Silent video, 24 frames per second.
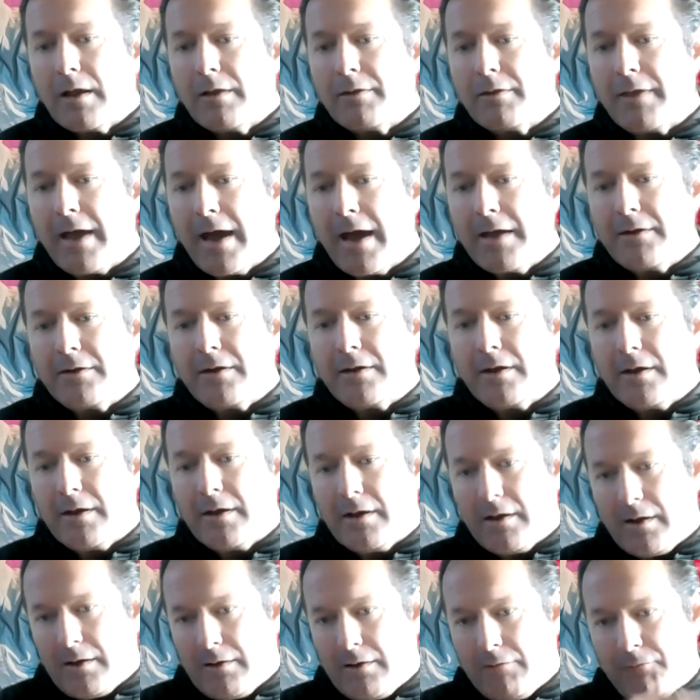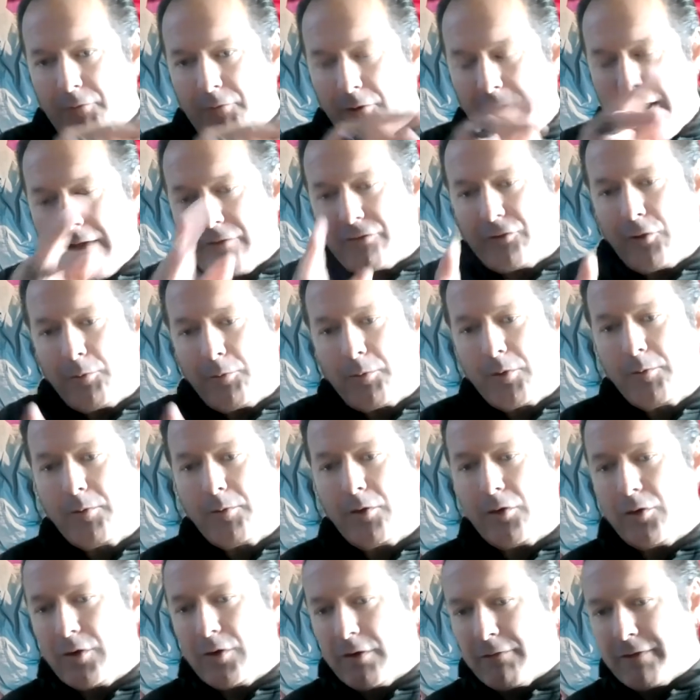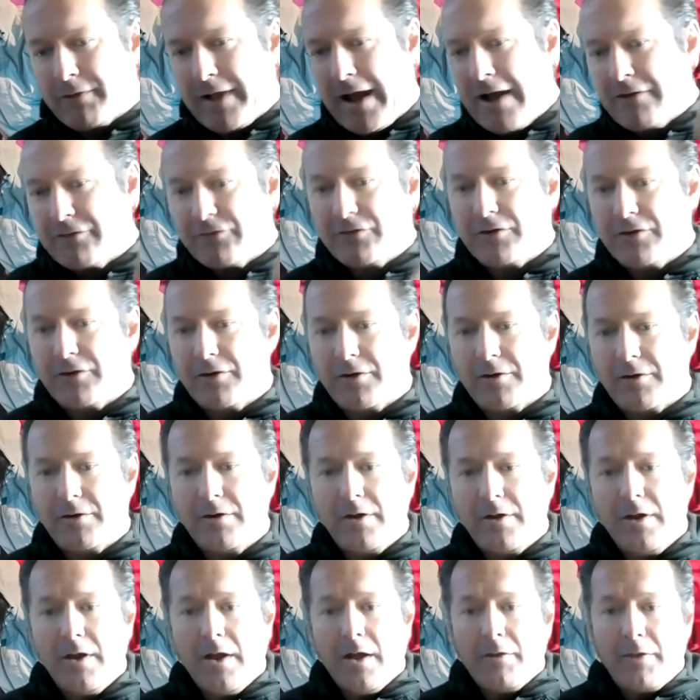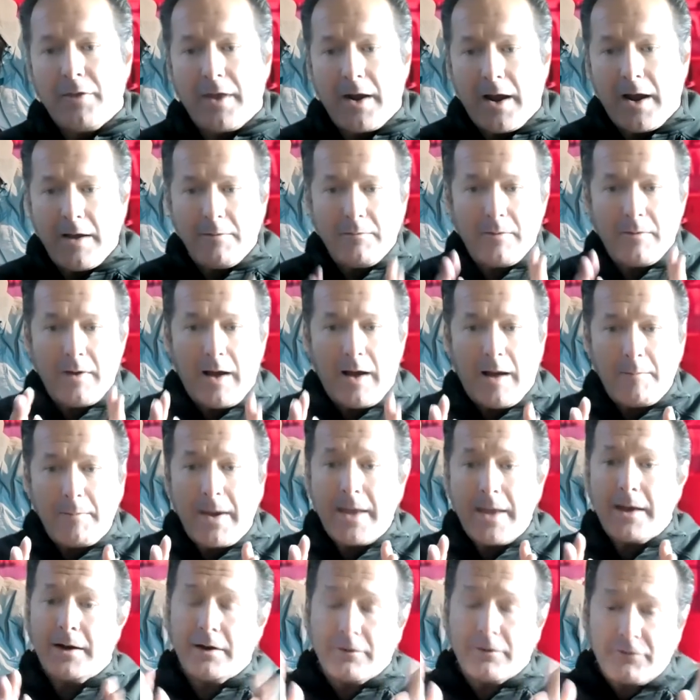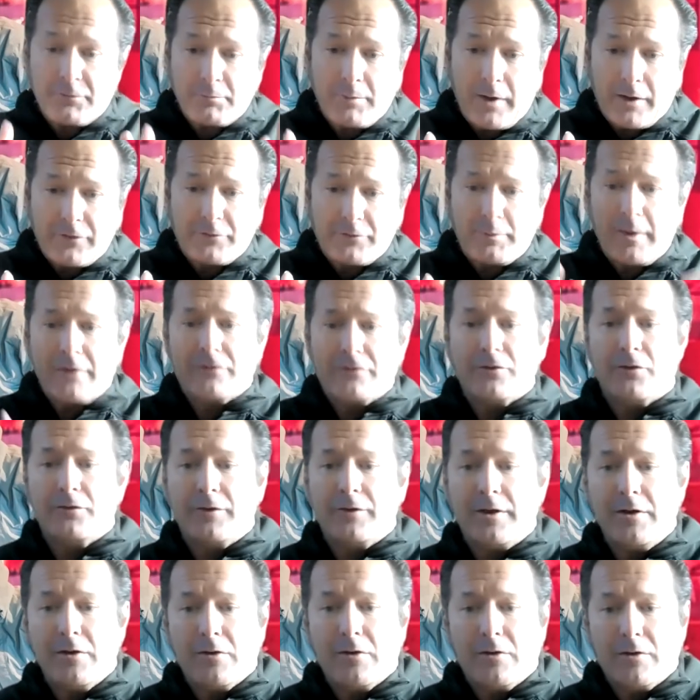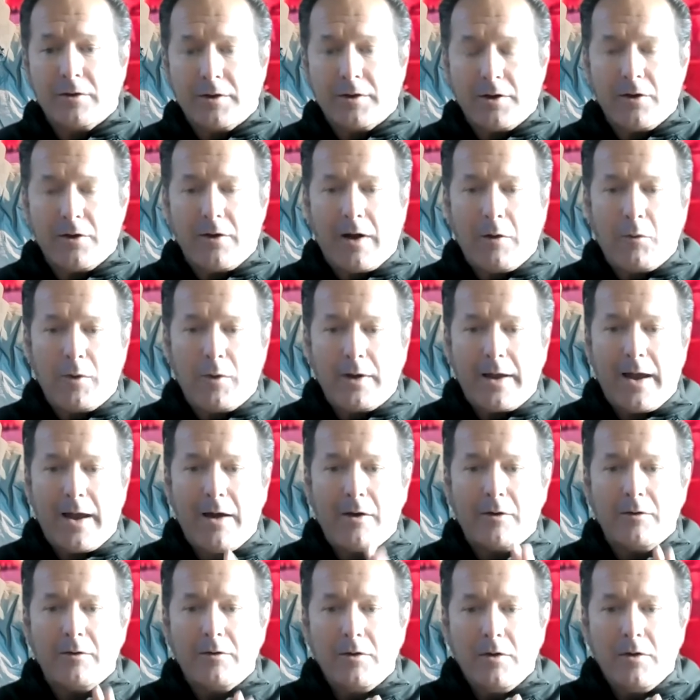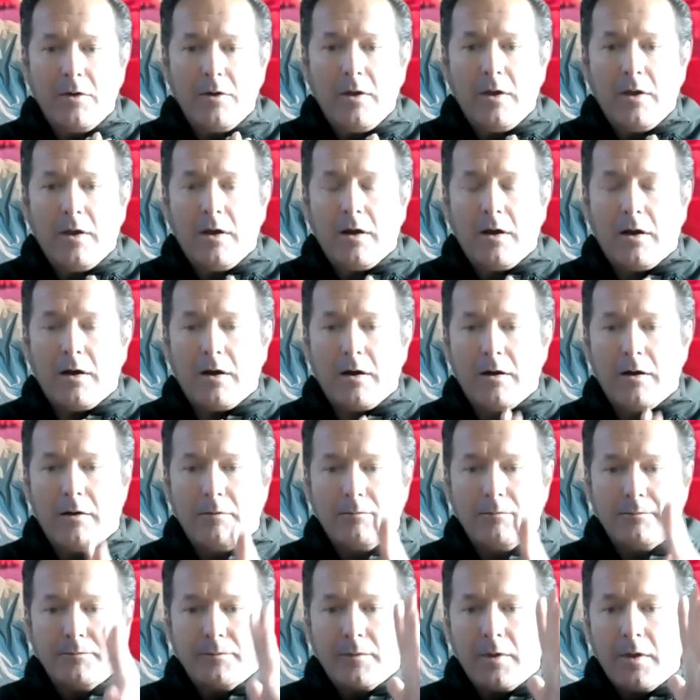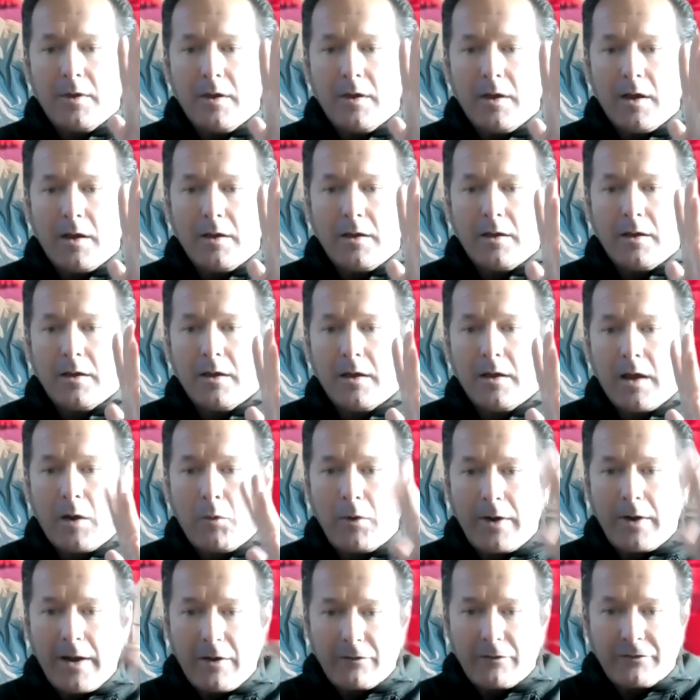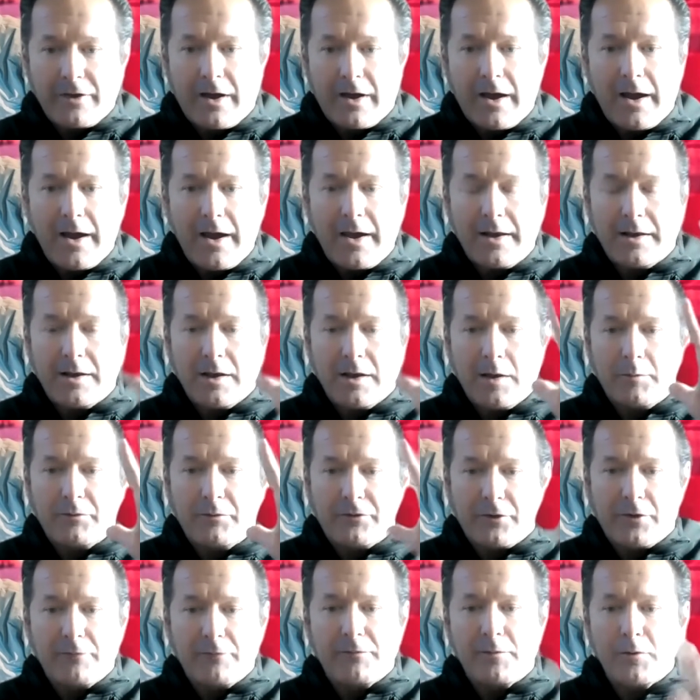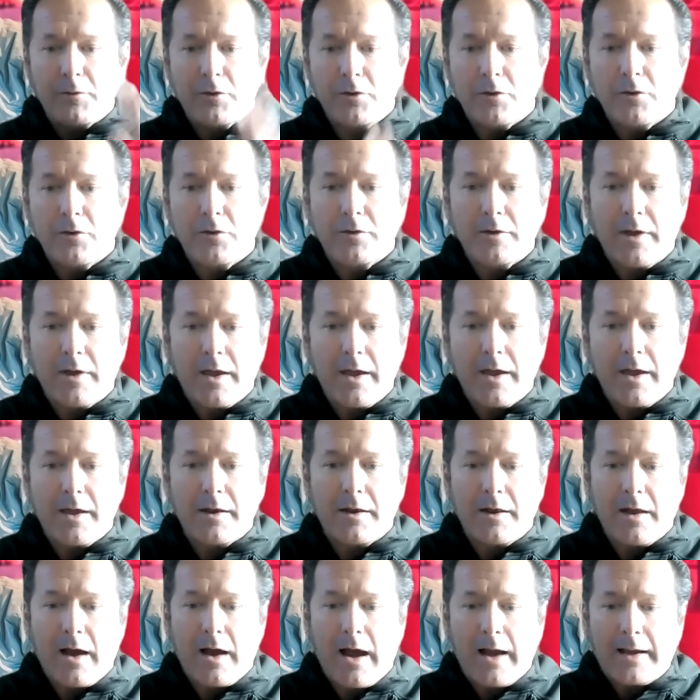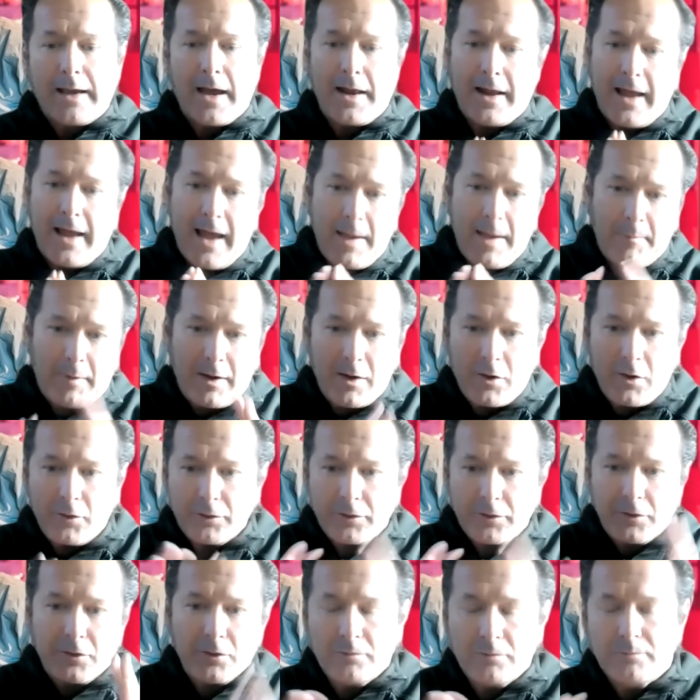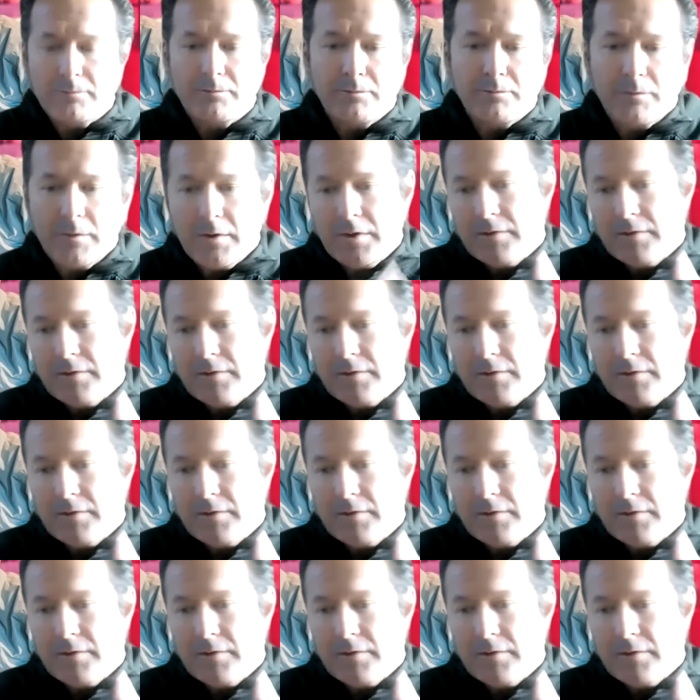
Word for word: that for that super moon of last year, that I I made it a, a special deal. You know, I went out, um, I went outside, observed the moon, and I kind of had my own little